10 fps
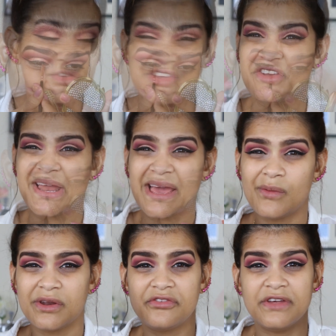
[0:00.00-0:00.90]
So I feel like I
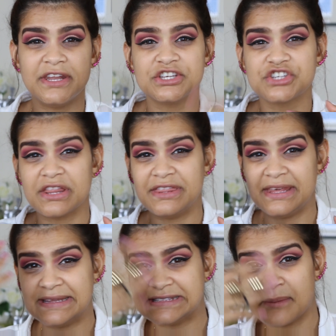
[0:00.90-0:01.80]
want to finish
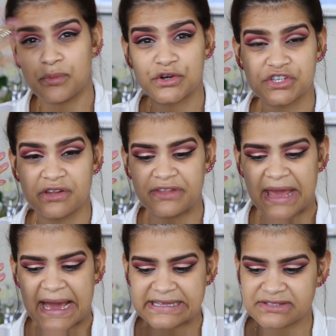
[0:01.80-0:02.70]
the top portion of
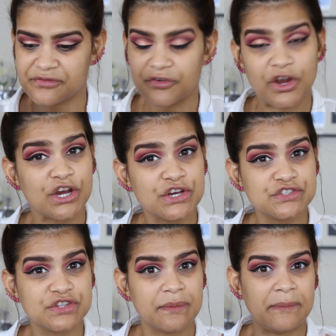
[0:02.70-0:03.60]
the eyes
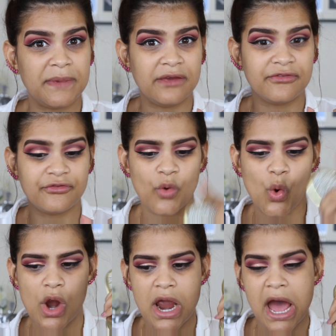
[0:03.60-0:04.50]
first
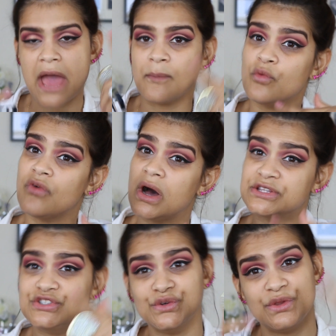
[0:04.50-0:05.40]
before I move
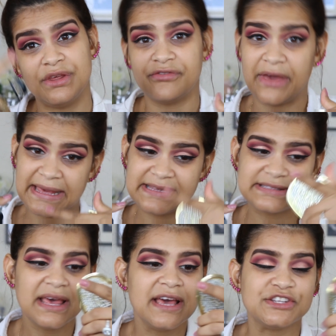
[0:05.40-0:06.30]
on to the
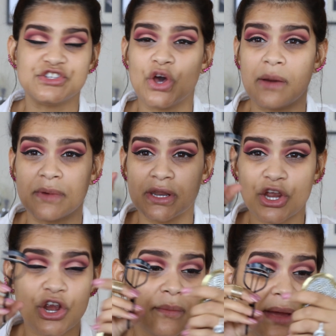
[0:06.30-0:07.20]
face. So I'm going
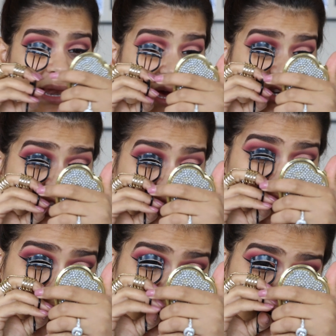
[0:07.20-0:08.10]
to curl my lashes
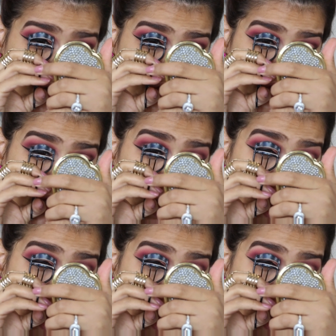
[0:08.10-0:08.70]
first.